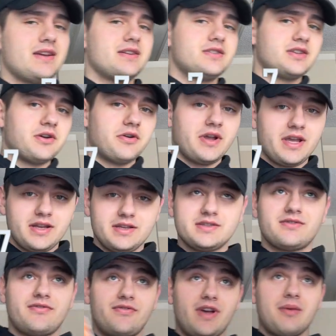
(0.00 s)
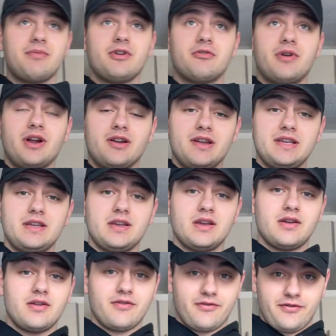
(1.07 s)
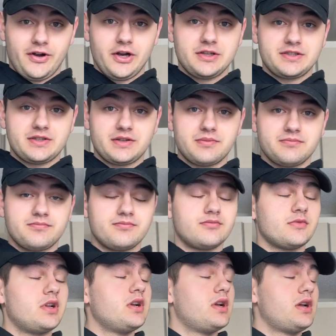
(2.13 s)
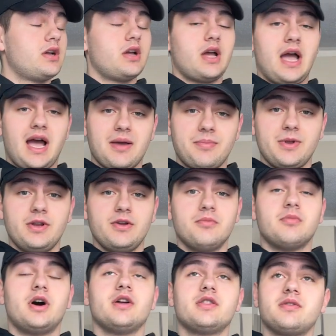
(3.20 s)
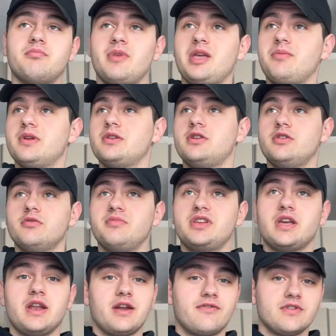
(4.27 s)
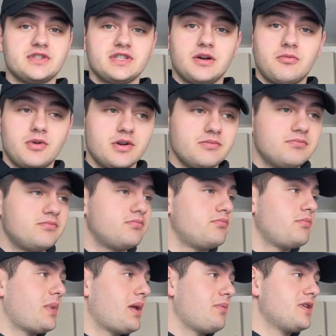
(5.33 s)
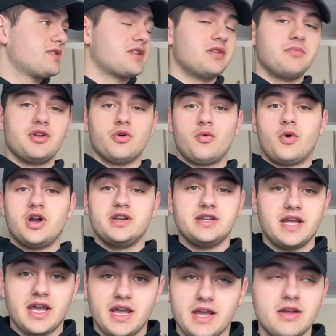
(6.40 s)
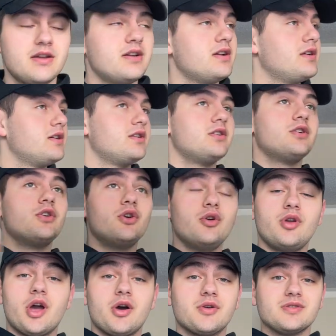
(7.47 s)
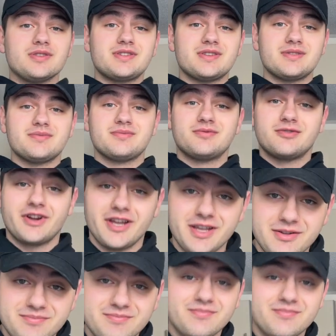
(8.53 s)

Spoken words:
So it is February 1st. Happy new month, maybe a new beginning for someone. Maybe it's going to be a one day. Who knows, right?